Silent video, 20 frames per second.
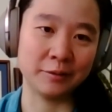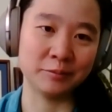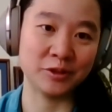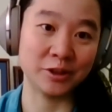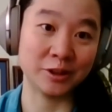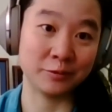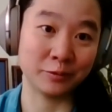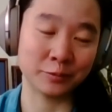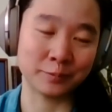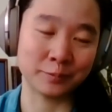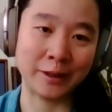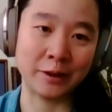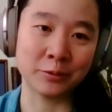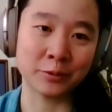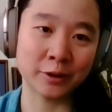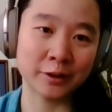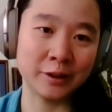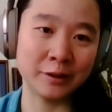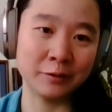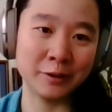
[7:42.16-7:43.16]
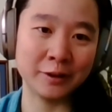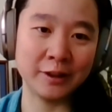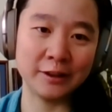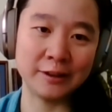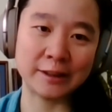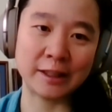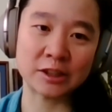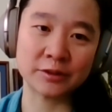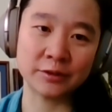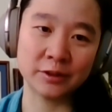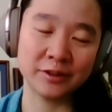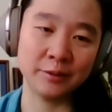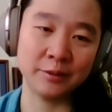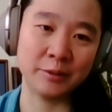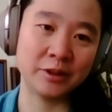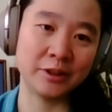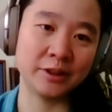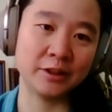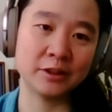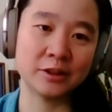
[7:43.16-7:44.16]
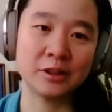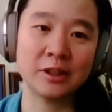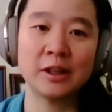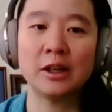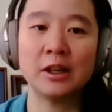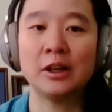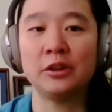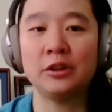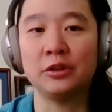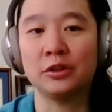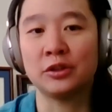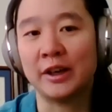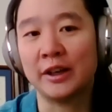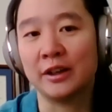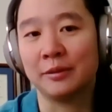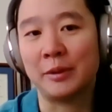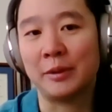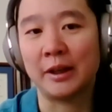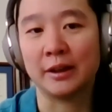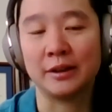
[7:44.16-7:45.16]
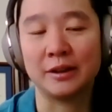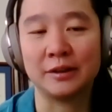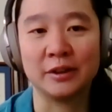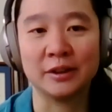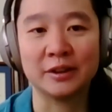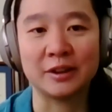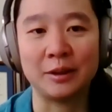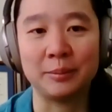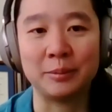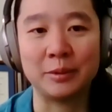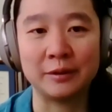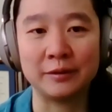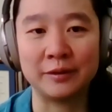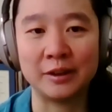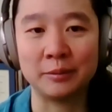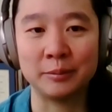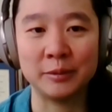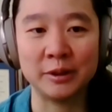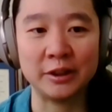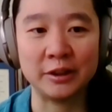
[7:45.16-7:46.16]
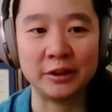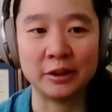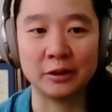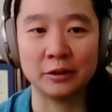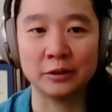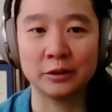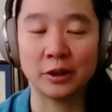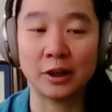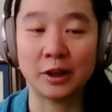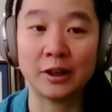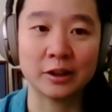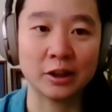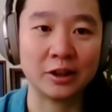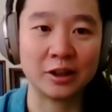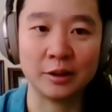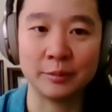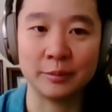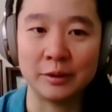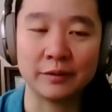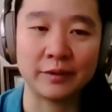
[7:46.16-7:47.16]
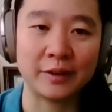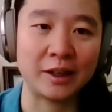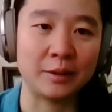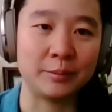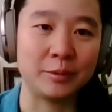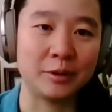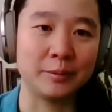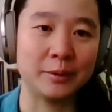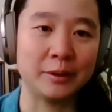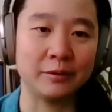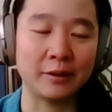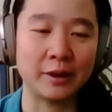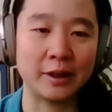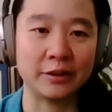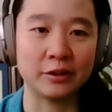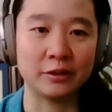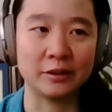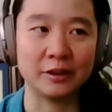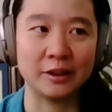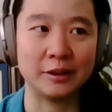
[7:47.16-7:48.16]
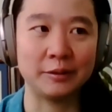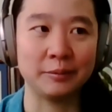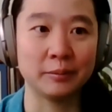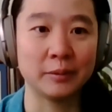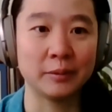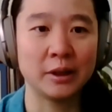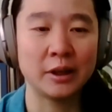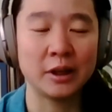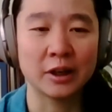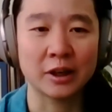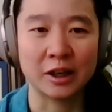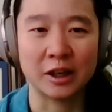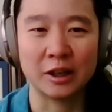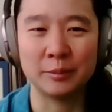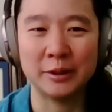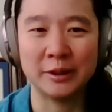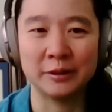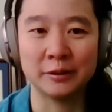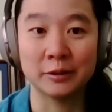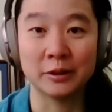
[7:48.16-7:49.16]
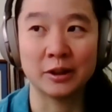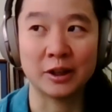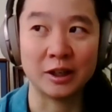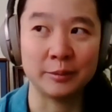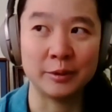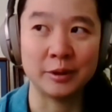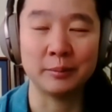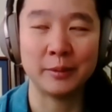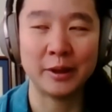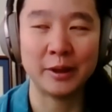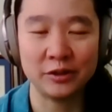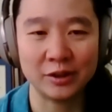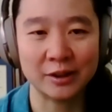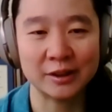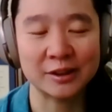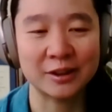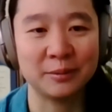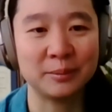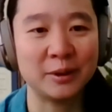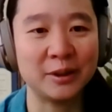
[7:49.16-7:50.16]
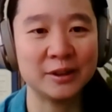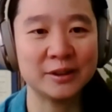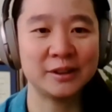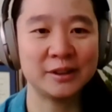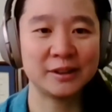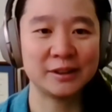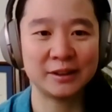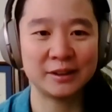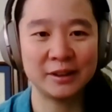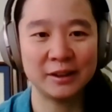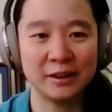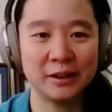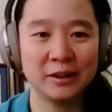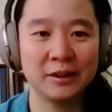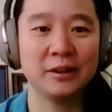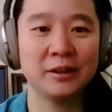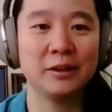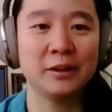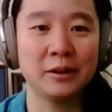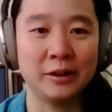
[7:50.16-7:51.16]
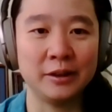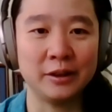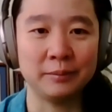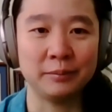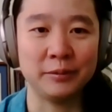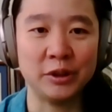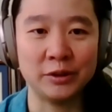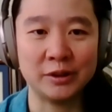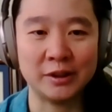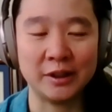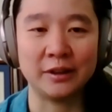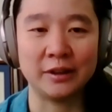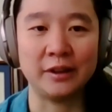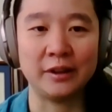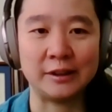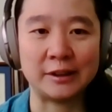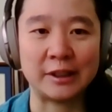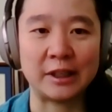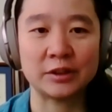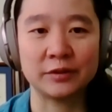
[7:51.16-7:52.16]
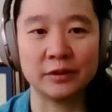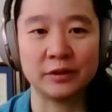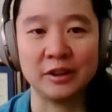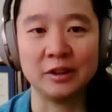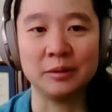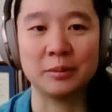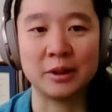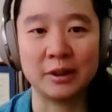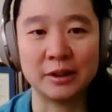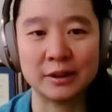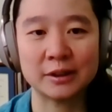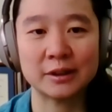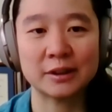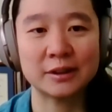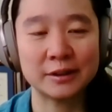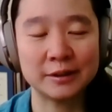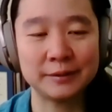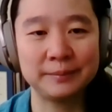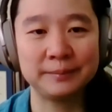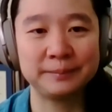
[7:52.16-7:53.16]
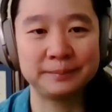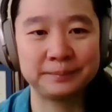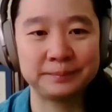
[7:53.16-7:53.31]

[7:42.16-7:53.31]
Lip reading: just by working with these asphaltene materials to try to make a different type of material, not carbon fiber, but rather carbon matrix composites in using these asphaltene products.